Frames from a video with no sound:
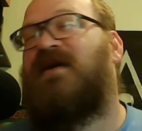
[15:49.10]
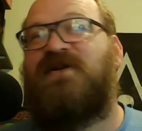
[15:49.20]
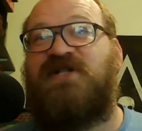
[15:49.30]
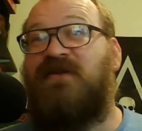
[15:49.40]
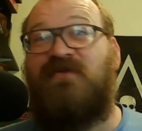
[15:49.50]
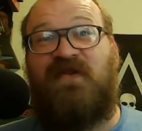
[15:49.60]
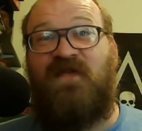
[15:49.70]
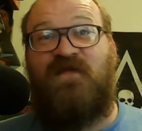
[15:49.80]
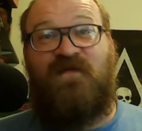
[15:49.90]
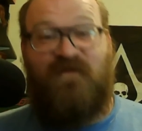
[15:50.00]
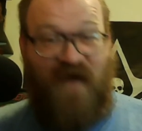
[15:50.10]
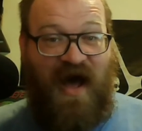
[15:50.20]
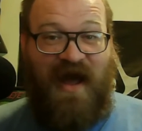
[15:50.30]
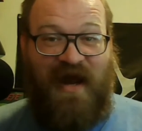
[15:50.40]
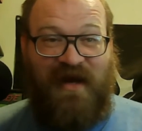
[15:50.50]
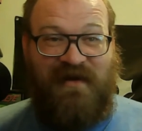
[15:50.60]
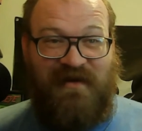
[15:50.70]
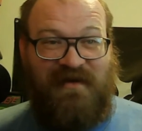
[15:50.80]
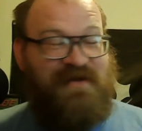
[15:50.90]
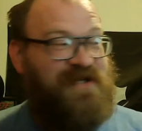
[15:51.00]
she was fine.
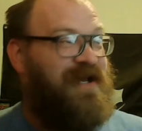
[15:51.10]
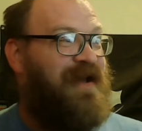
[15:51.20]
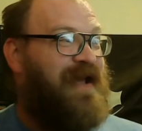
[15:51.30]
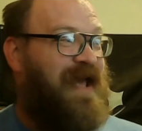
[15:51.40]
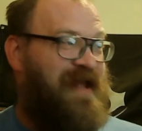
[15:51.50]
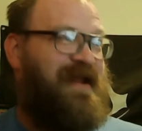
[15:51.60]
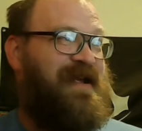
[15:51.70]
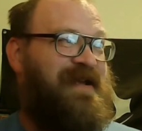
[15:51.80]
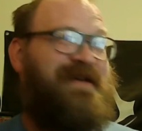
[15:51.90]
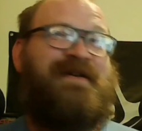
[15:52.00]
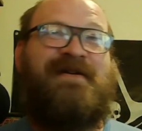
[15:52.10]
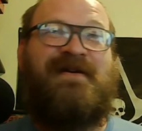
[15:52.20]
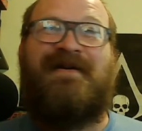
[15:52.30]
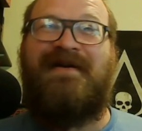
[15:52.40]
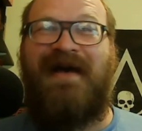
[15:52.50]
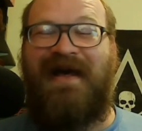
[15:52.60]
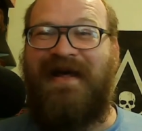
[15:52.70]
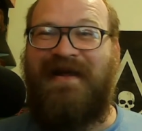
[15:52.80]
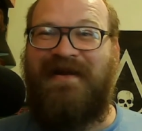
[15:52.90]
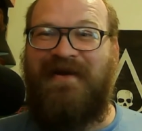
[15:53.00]
She got a headache.
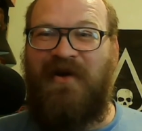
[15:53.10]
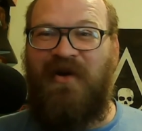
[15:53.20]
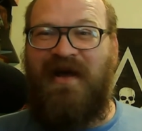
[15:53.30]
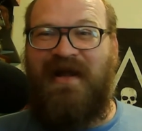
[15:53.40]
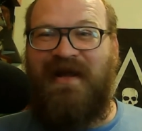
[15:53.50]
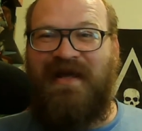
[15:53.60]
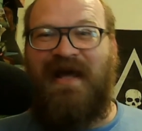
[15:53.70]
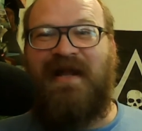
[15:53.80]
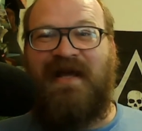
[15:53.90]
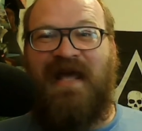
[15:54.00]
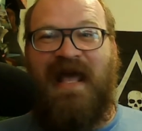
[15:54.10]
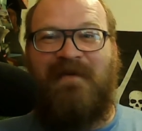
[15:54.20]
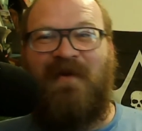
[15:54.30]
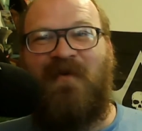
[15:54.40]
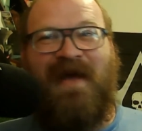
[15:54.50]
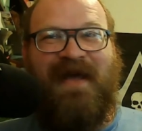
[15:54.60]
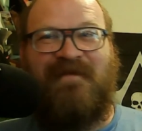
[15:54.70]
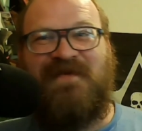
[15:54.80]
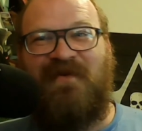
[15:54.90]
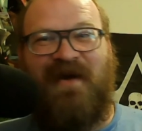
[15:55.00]
And her headache kind of came in
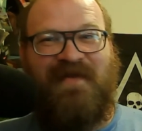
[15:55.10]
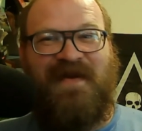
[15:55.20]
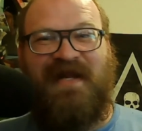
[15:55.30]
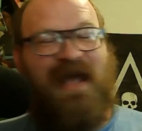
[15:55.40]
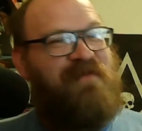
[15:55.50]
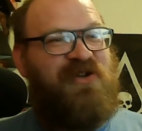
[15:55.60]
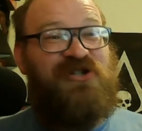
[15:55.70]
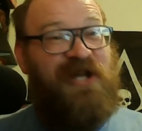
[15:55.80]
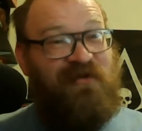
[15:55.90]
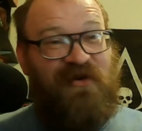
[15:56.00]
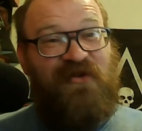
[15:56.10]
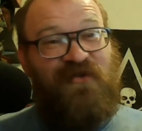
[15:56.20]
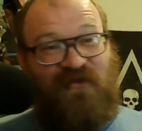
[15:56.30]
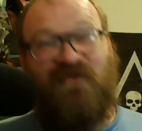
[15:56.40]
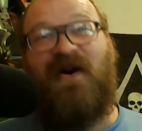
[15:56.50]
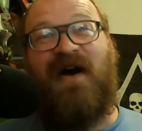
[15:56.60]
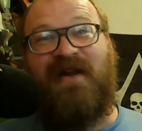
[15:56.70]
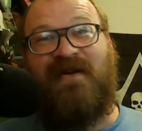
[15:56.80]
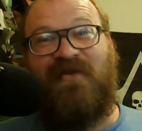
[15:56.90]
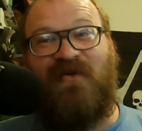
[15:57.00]
waves throughout the day, but she was
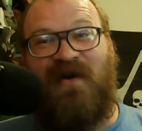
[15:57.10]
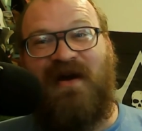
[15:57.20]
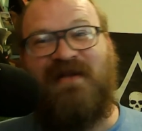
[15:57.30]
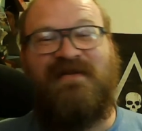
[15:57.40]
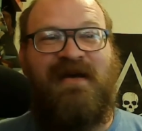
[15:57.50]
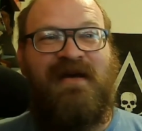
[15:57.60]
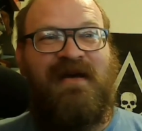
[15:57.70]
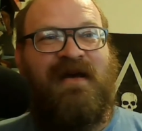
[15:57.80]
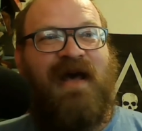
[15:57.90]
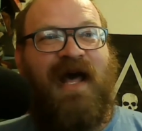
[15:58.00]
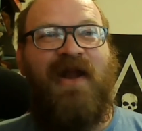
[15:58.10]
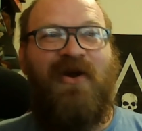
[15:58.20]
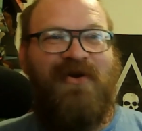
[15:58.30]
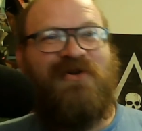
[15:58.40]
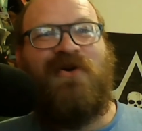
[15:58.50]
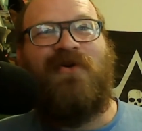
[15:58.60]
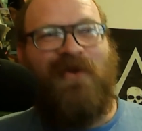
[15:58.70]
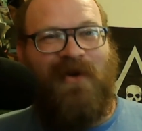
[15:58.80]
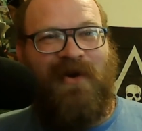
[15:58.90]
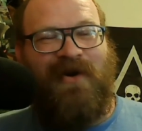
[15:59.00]
fine otherwise. And her
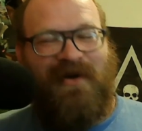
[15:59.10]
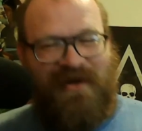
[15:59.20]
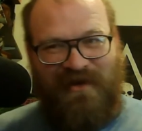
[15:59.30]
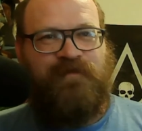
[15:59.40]
shoulder hurt.